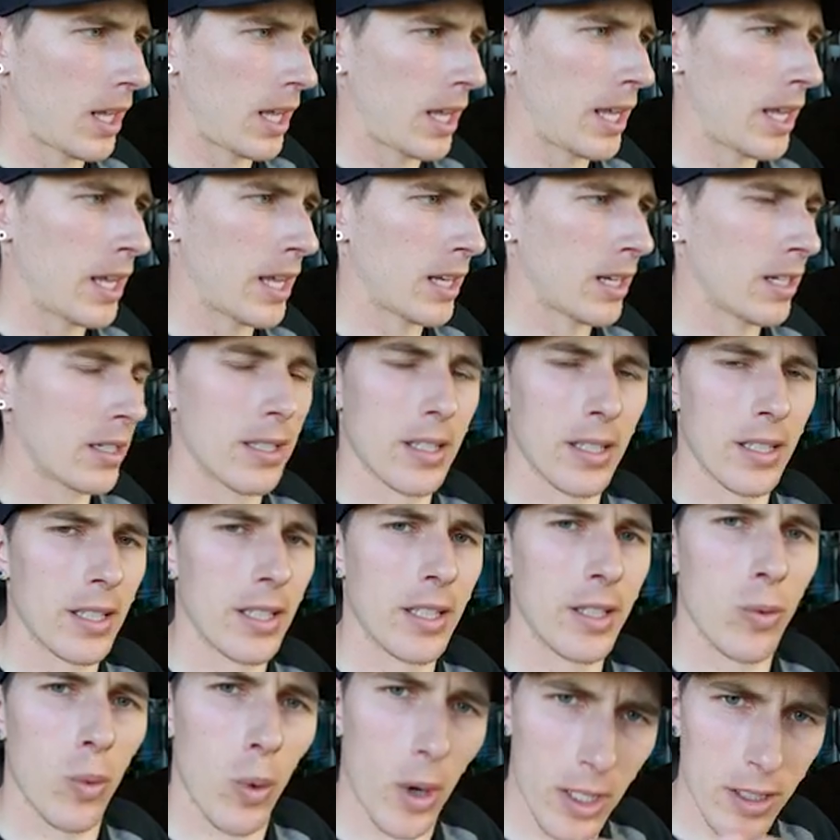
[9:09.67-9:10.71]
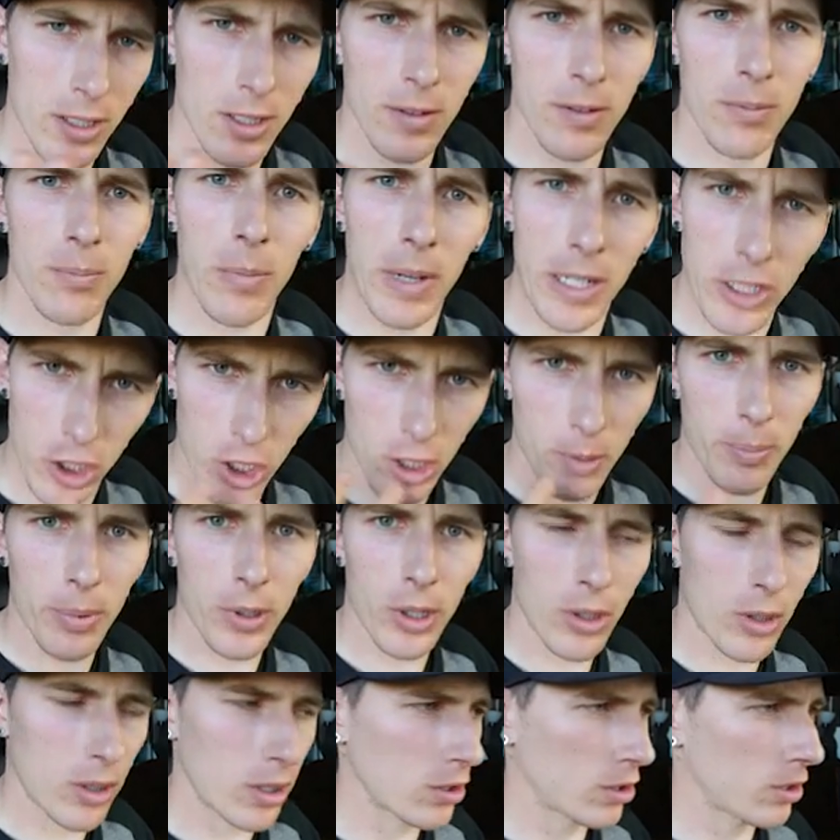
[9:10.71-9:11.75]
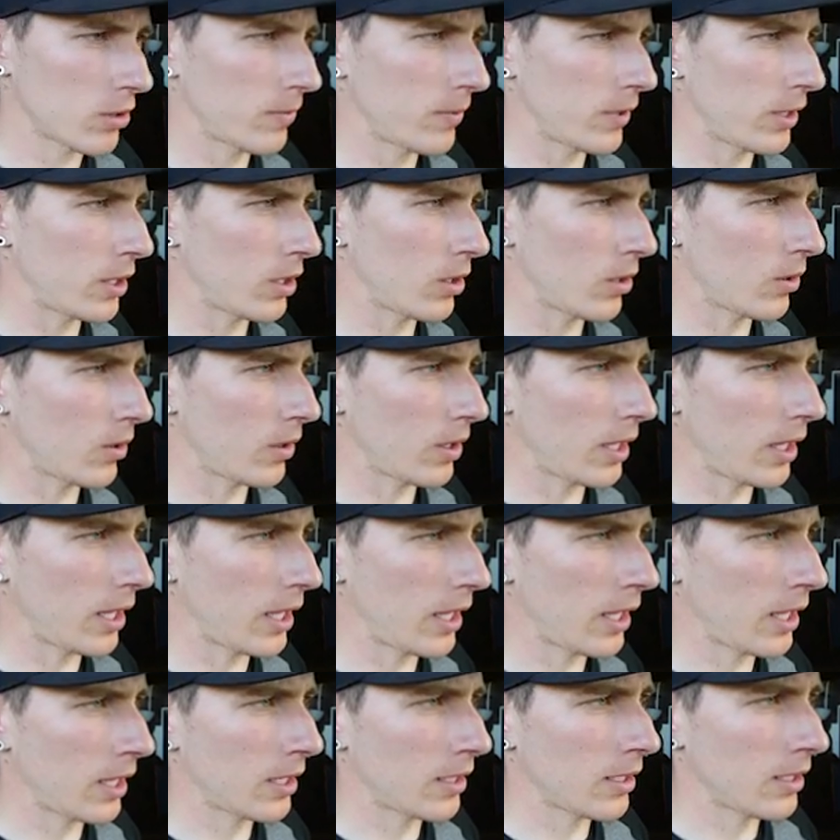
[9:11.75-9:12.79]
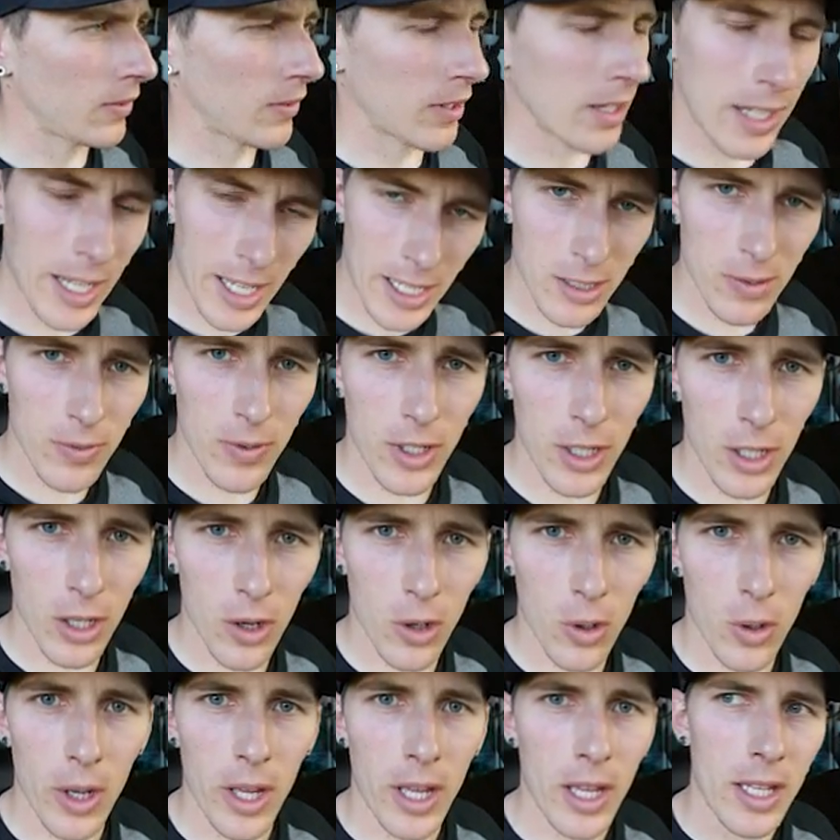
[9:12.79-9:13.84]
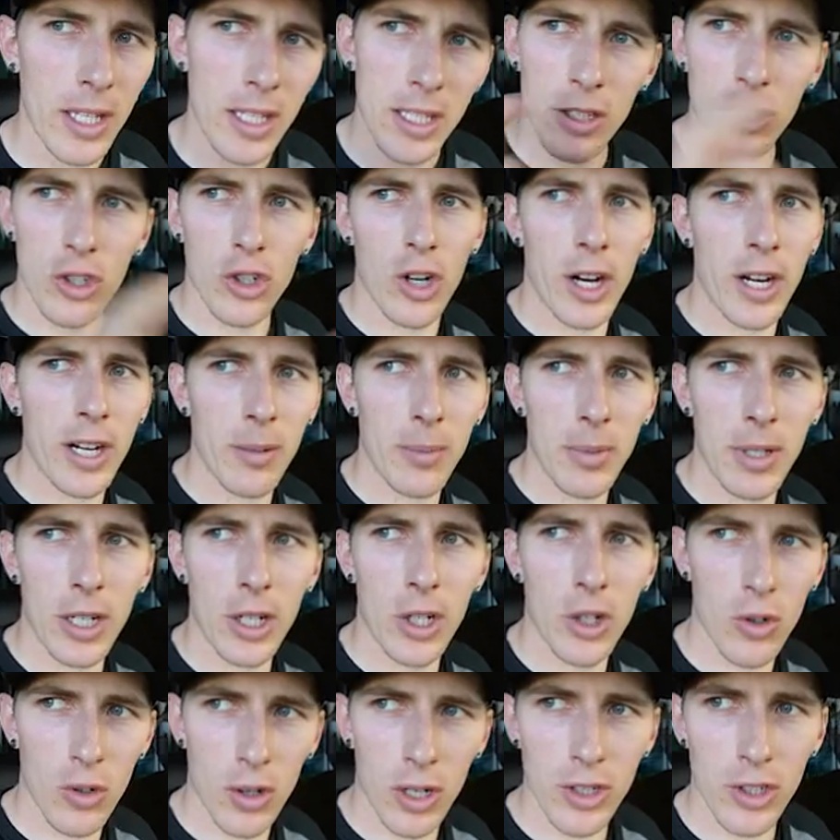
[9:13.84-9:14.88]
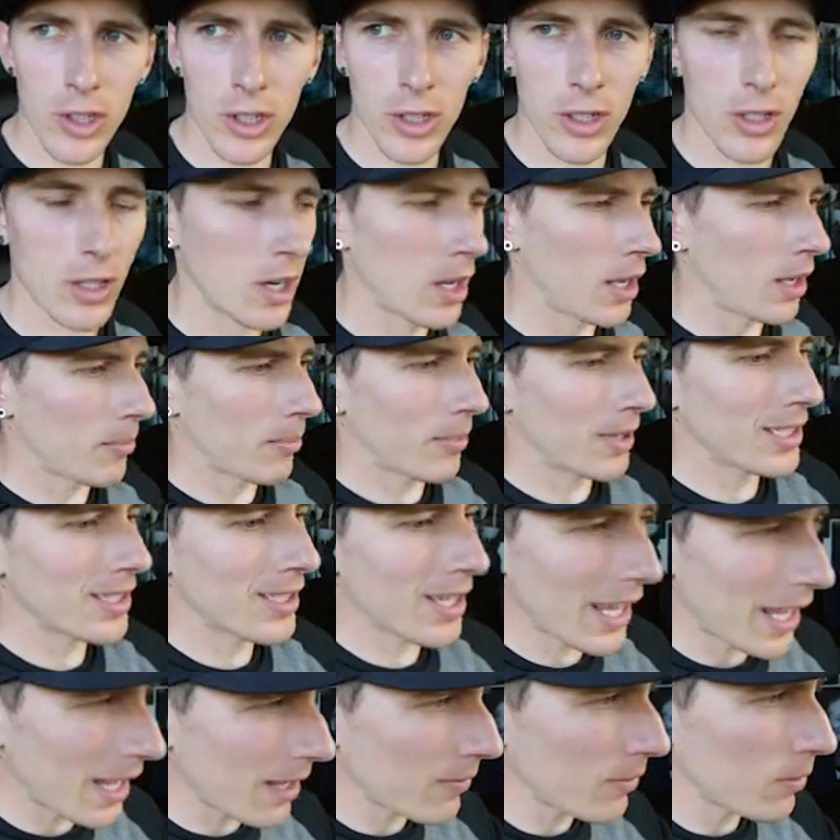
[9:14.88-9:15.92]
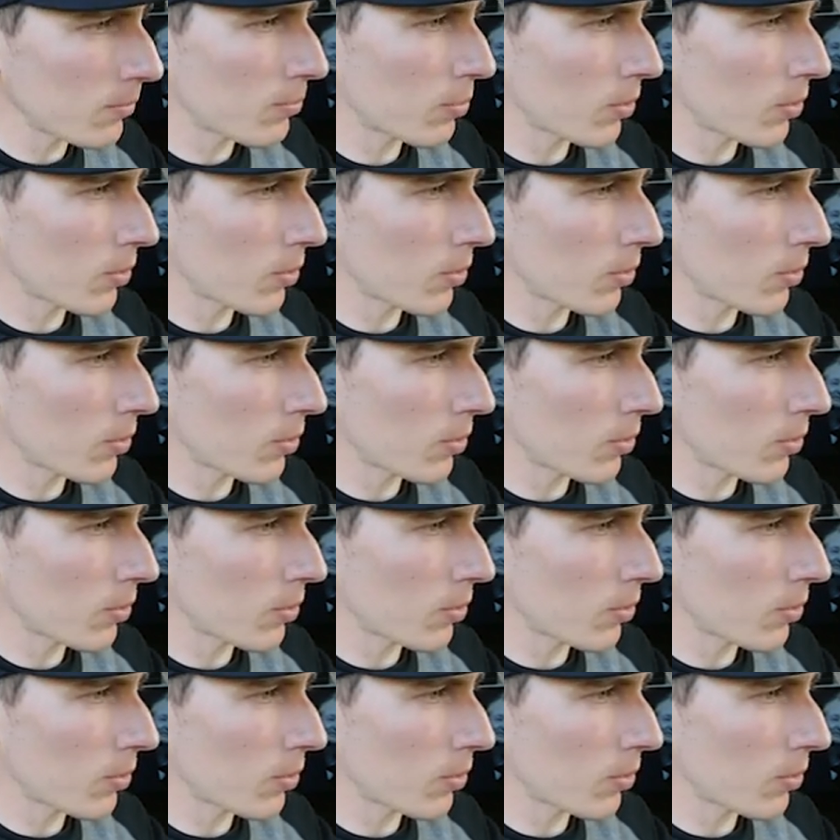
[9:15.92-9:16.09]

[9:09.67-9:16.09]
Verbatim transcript: and he watched my jumper cruncher video, and in the next video, he's trying to be a cruncher, but he's having